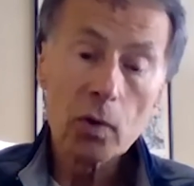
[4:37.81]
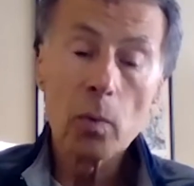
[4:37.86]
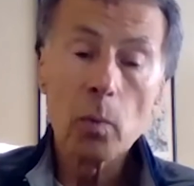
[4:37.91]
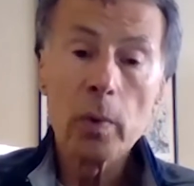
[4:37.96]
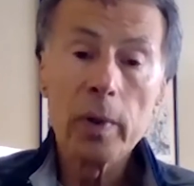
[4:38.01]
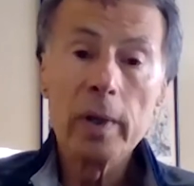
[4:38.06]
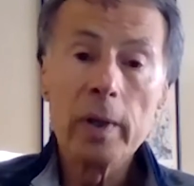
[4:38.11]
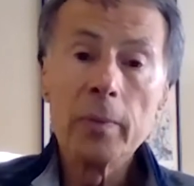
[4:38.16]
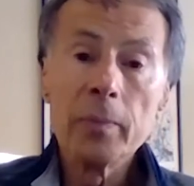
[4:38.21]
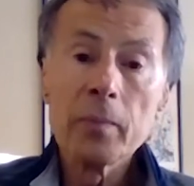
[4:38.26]
that
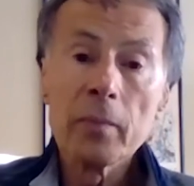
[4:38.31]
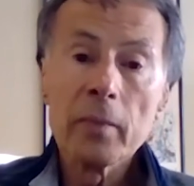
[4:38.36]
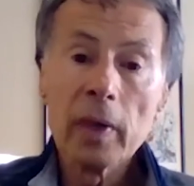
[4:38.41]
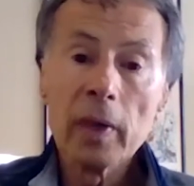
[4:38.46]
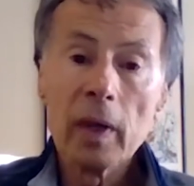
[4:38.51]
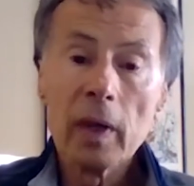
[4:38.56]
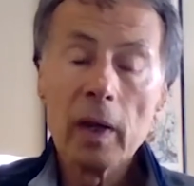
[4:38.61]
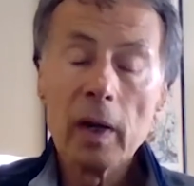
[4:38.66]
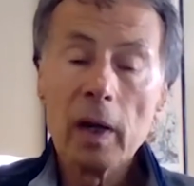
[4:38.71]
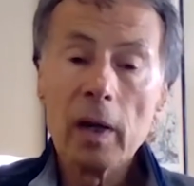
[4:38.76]
we
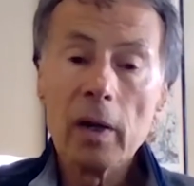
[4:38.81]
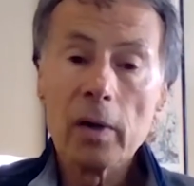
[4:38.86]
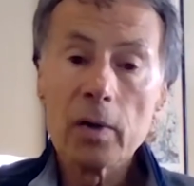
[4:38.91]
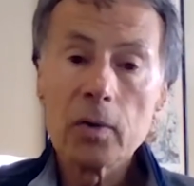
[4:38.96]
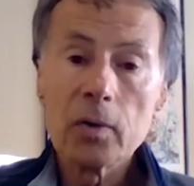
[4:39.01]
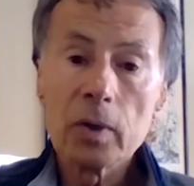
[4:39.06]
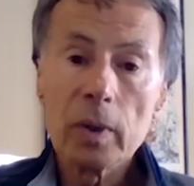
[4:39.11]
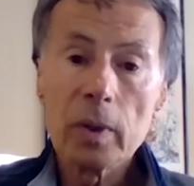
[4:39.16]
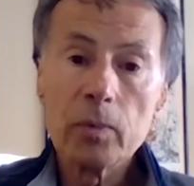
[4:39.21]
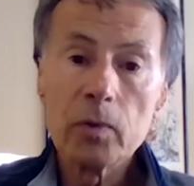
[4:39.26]

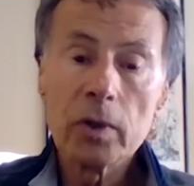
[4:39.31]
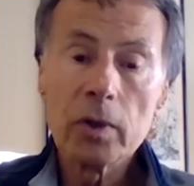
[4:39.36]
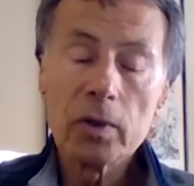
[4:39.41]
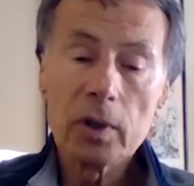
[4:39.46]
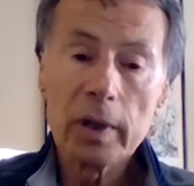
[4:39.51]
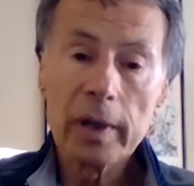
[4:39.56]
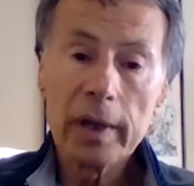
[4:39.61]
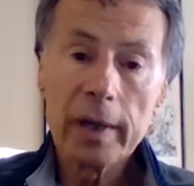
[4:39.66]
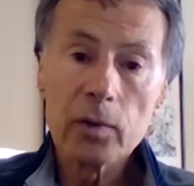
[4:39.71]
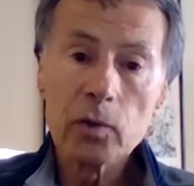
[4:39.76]
are subject
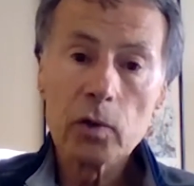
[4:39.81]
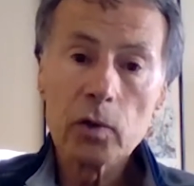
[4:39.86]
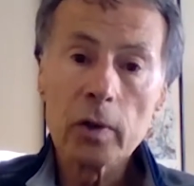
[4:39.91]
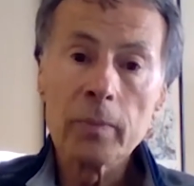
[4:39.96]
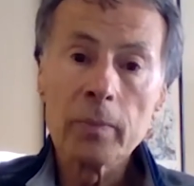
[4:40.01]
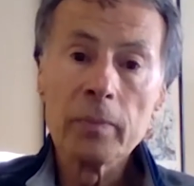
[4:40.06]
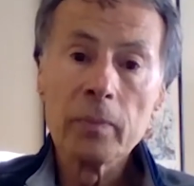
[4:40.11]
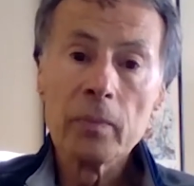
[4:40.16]
to catching.